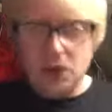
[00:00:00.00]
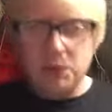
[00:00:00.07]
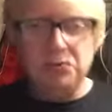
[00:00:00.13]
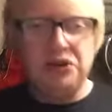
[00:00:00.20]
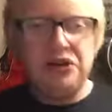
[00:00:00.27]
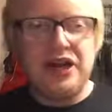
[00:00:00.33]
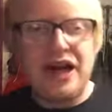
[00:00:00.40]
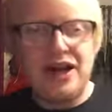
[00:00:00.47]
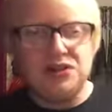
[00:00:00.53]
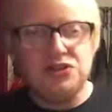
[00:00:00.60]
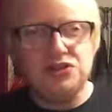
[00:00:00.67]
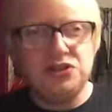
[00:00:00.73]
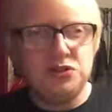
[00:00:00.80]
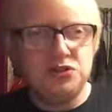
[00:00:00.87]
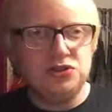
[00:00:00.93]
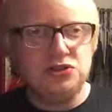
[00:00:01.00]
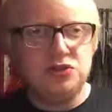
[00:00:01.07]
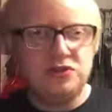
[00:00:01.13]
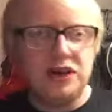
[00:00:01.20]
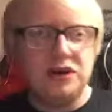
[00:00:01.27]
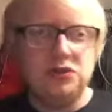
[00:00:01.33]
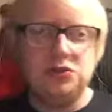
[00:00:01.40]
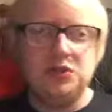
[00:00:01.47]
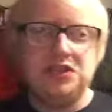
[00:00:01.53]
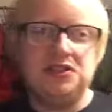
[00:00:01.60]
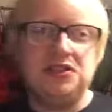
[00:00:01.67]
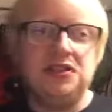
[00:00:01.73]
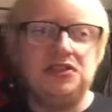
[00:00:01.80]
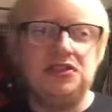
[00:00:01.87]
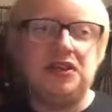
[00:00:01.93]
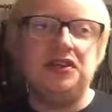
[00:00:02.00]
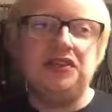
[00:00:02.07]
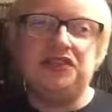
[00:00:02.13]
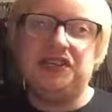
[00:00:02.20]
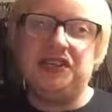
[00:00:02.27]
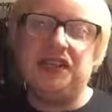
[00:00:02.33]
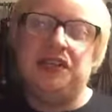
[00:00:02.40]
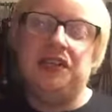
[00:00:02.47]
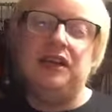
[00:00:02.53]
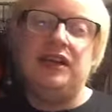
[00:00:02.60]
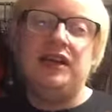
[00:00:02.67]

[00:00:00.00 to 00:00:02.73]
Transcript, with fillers: But it has those sort of characteristics that you're seeing